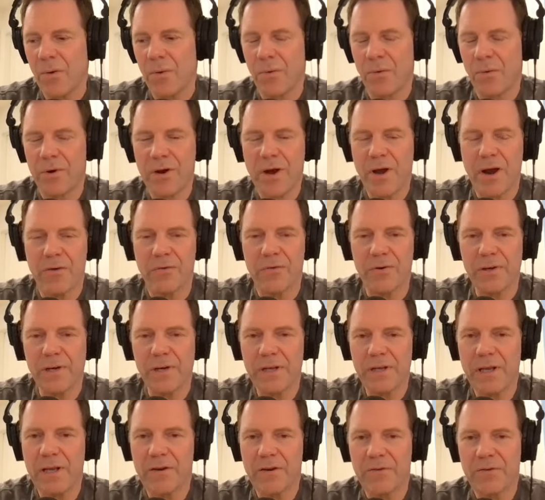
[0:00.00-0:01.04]
we're not
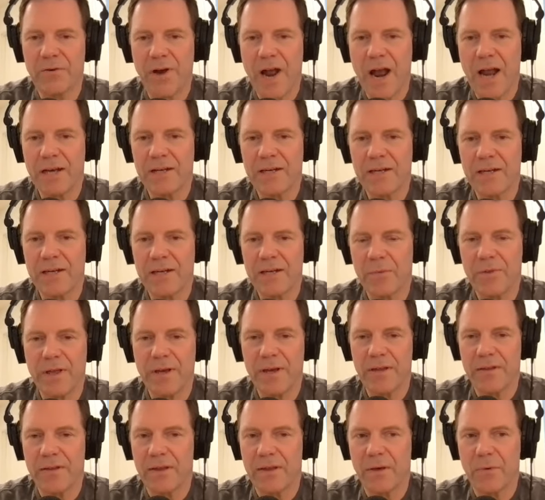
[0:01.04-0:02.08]
really interacting with
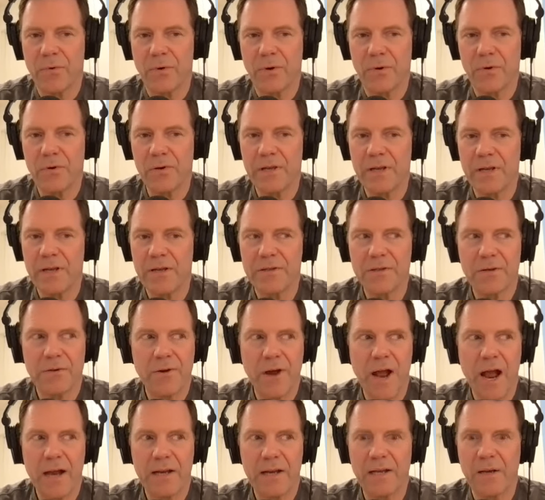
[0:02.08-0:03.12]
anything. We're only
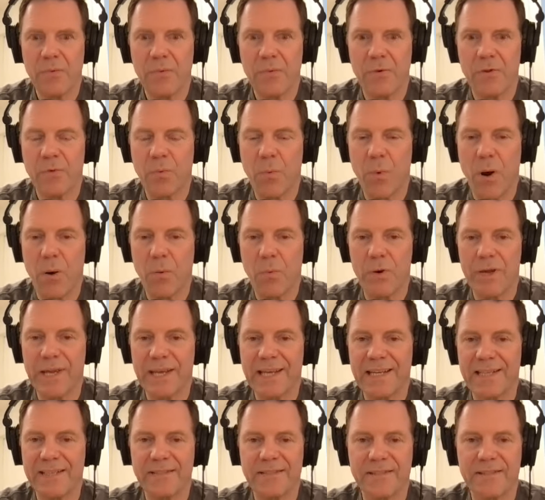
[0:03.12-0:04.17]
interacting with what we
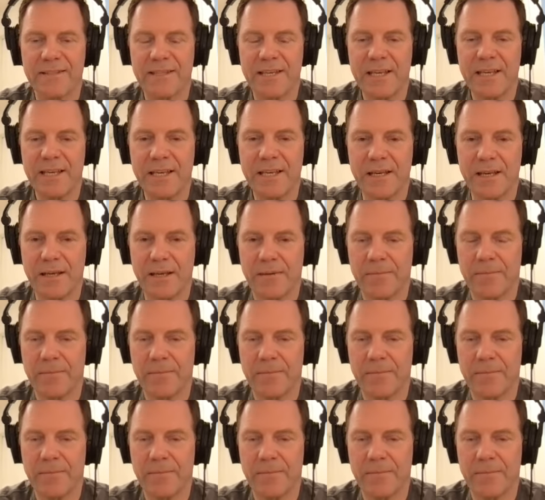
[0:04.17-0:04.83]
can see.